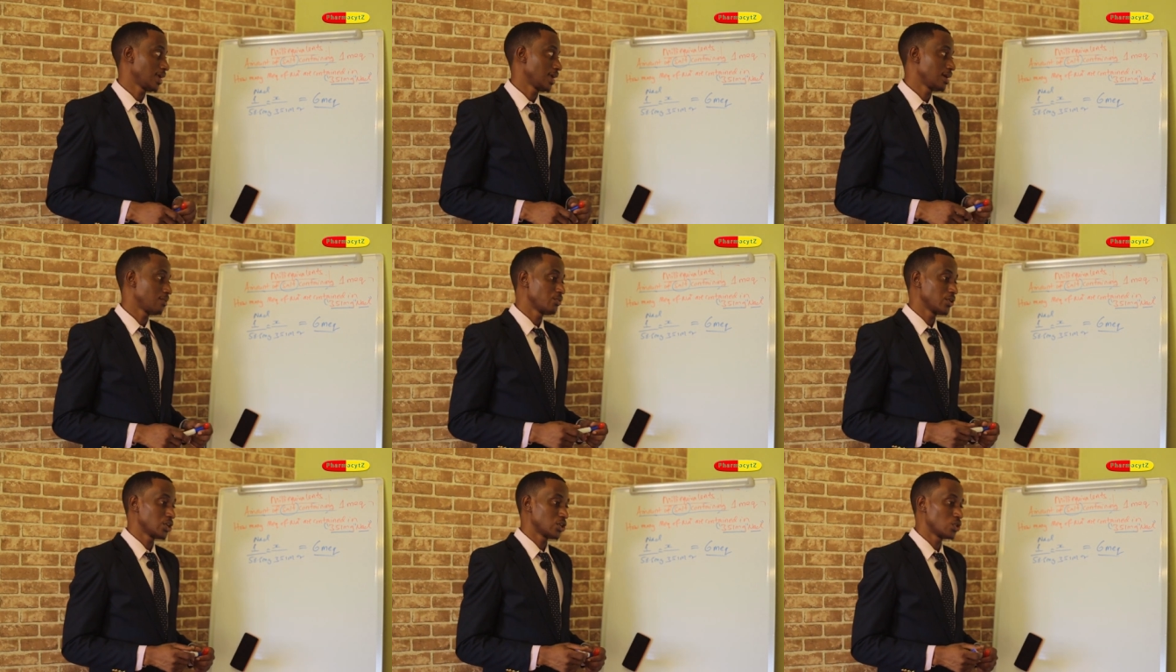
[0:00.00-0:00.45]

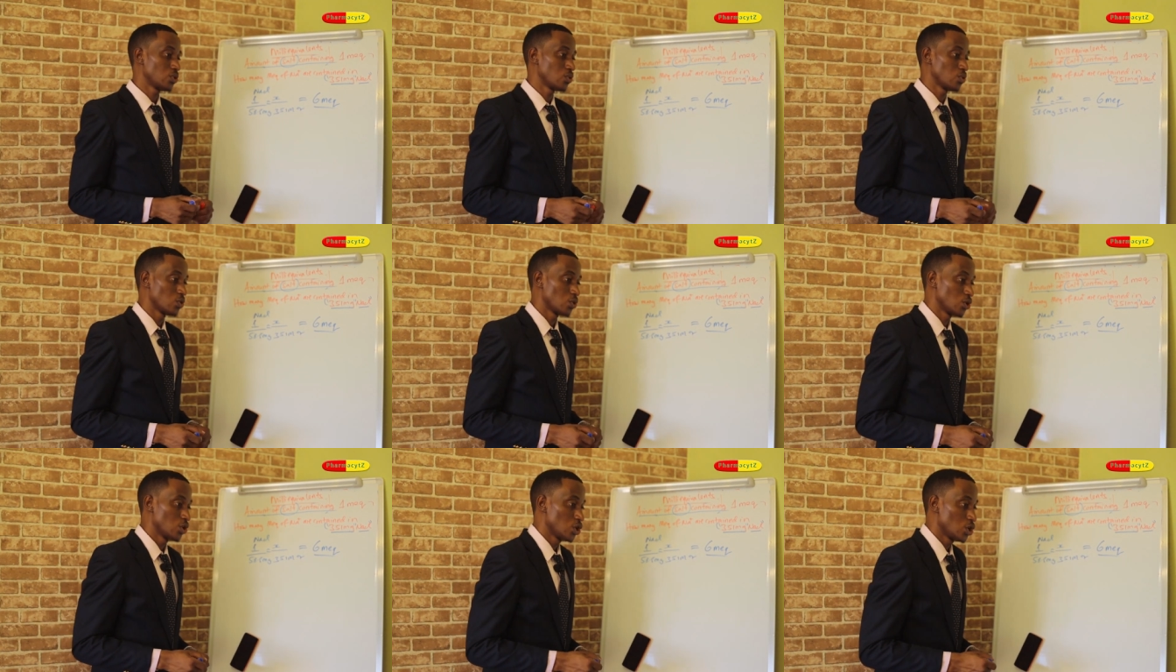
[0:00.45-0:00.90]

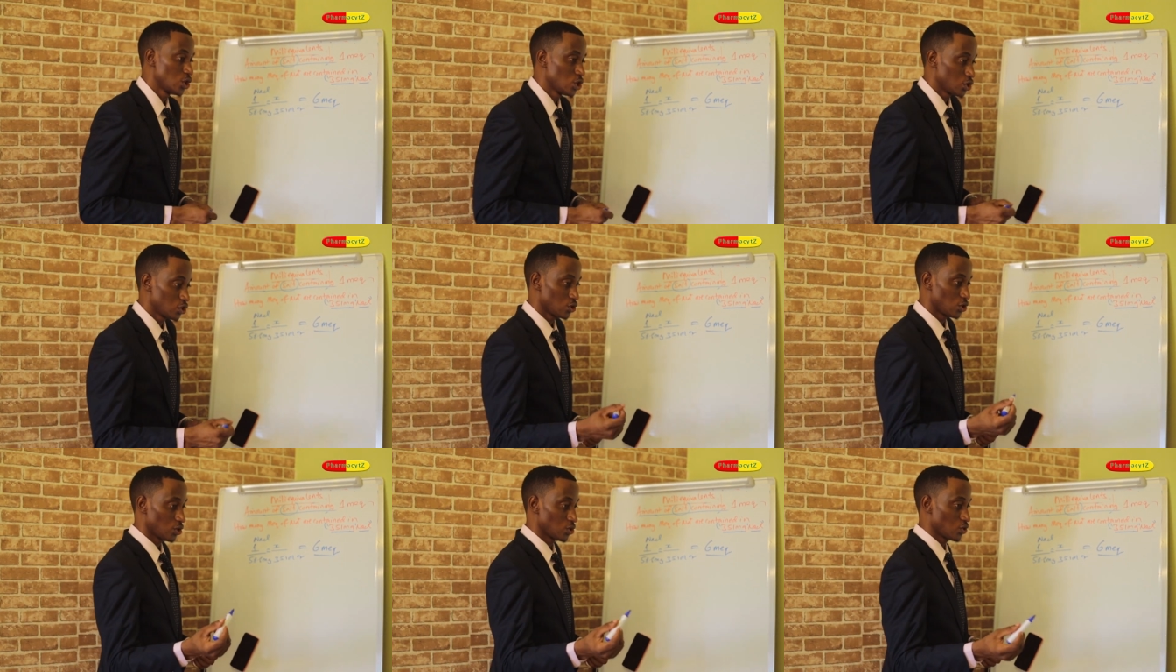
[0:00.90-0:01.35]
MEQ.
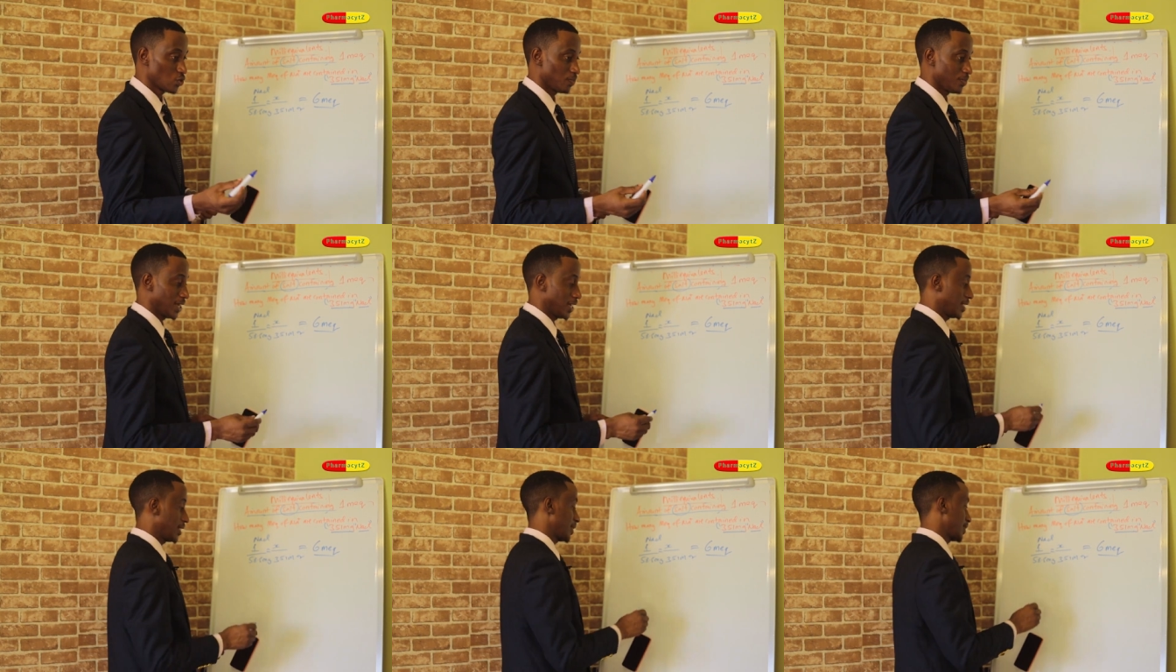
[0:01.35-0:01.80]
So to
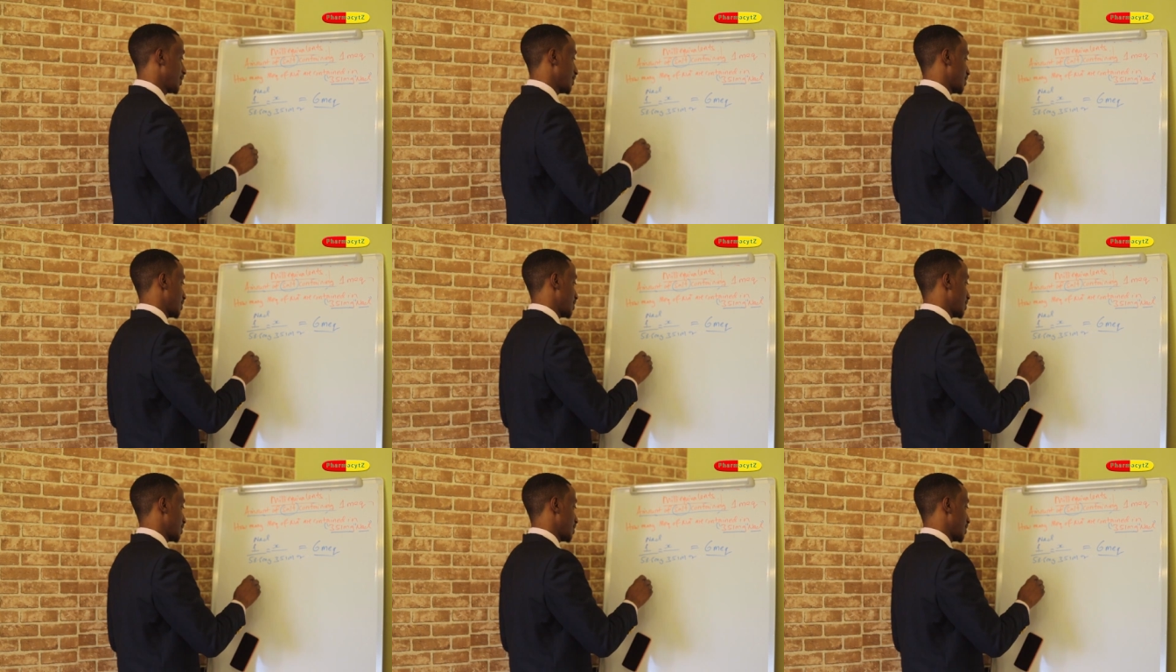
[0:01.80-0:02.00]
make it